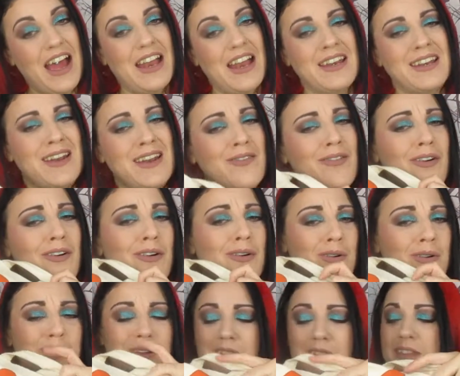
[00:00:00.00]
and there are,
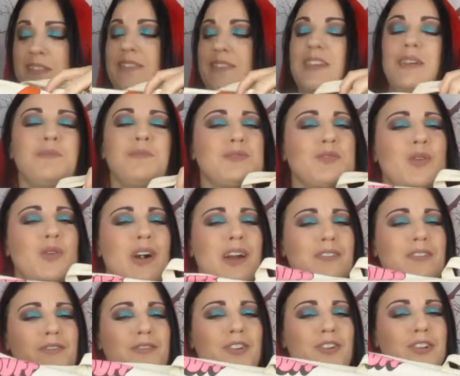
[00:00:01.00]
it seems,
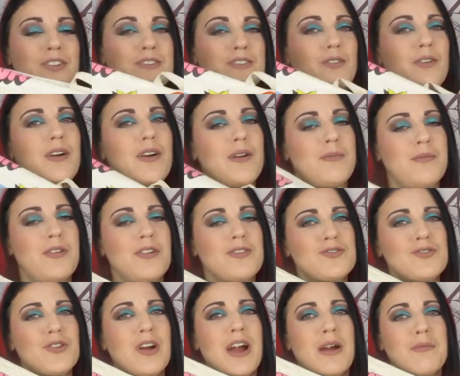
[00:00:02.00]
quite full, so I'm not
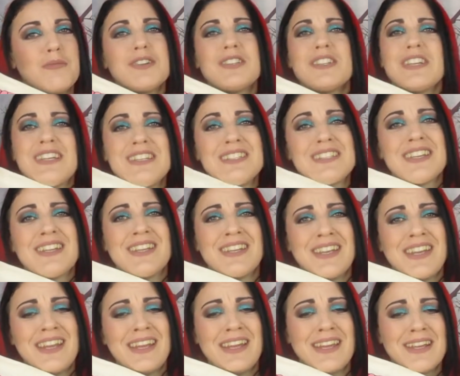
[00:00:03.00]
sure how much is in
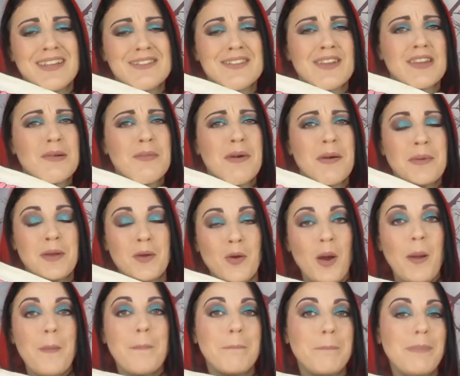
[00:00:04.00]
here, so there might be
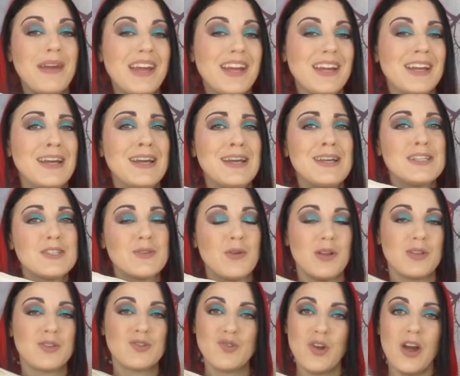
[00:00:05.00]
quite a bit, so
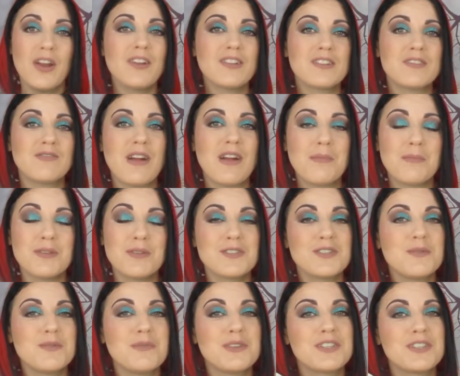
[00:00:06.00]
I'll try not to ramble
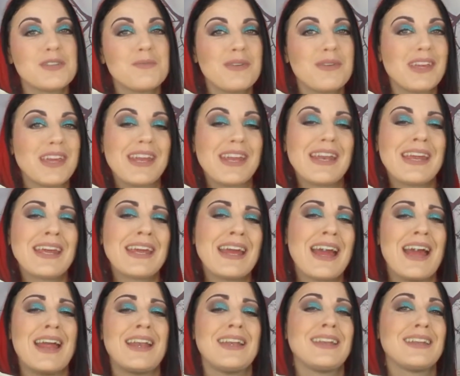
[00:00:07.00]
too much at the beginning
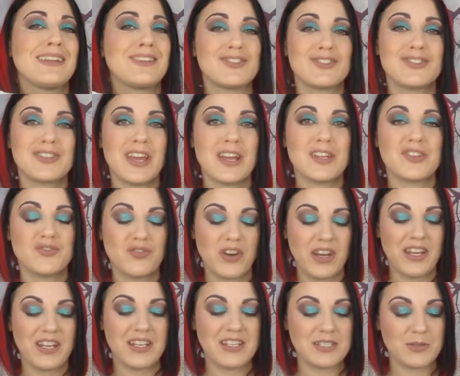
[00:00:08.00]
and just get
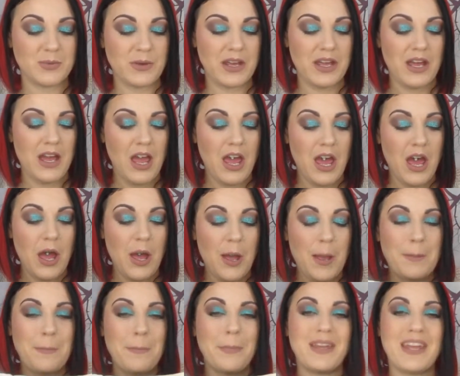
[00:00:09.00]
straight into it.
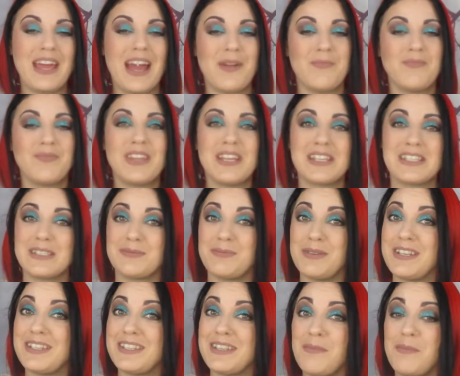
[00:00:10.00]
But yeah, this is
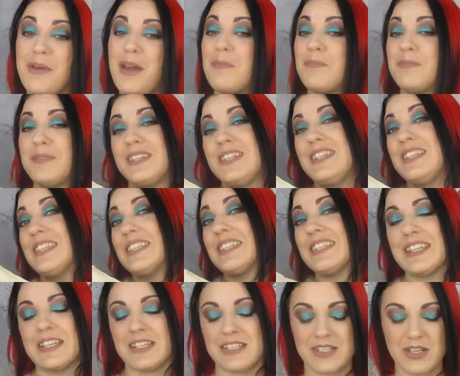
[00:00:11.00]
my December
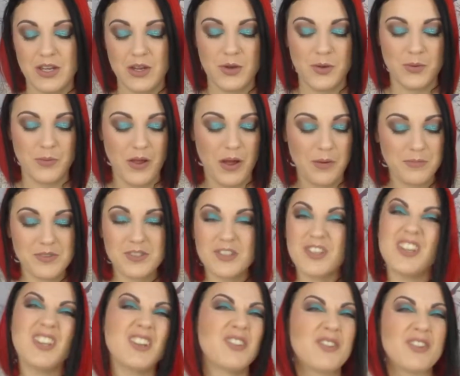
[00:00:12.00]
empties, so I'm just
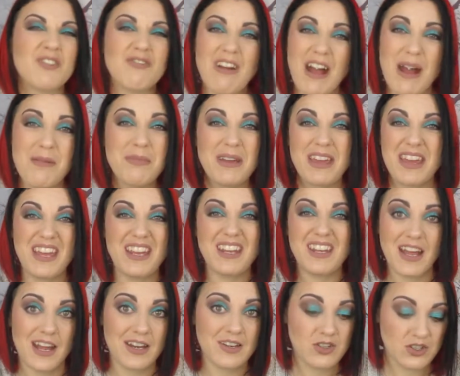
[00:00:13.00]
going to grab
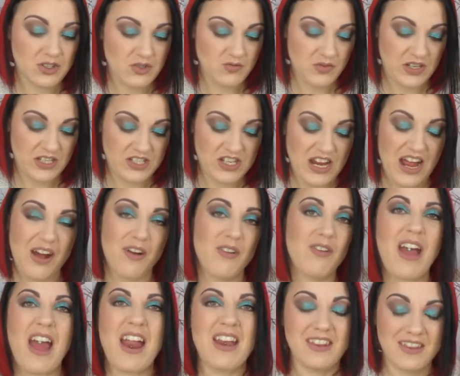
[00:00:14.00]
in and just reach
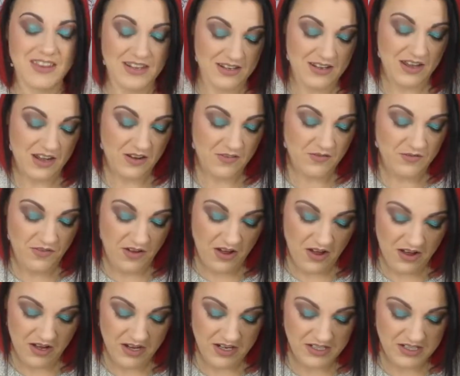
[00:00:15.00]
out anything that I can
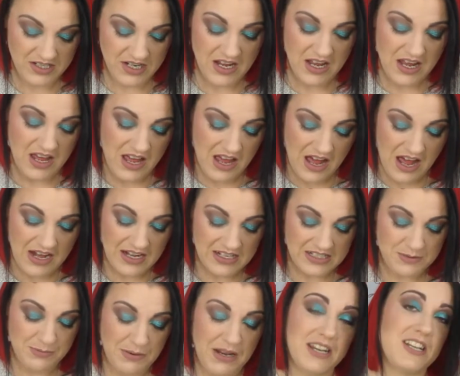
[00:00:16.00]
find and
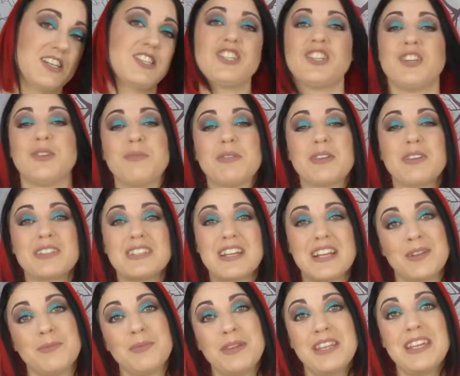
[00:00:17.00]
explain it to you because
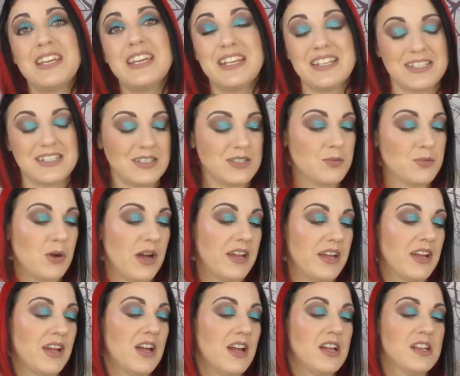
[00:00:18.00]
that'll be the easiest way.
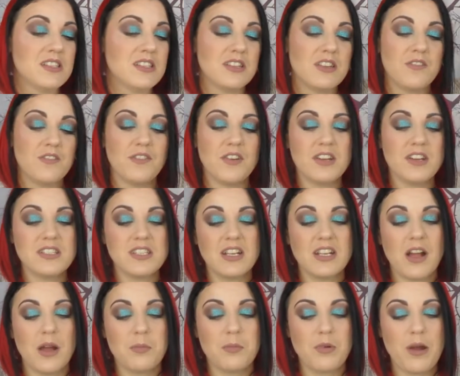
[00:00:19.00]
So the first
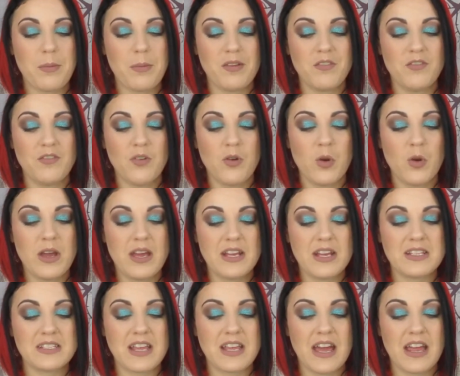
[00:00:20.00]
thing I'm grabbing for
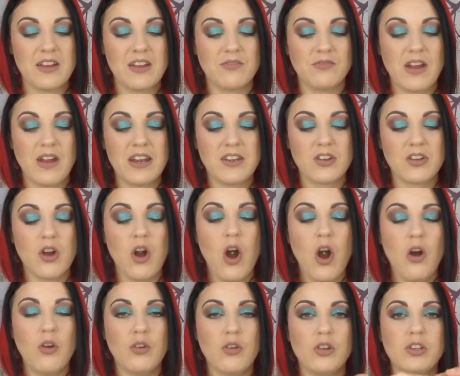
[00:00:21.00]
is a Red
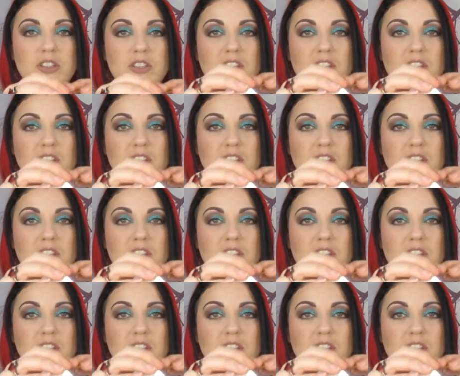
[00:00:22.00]
Coral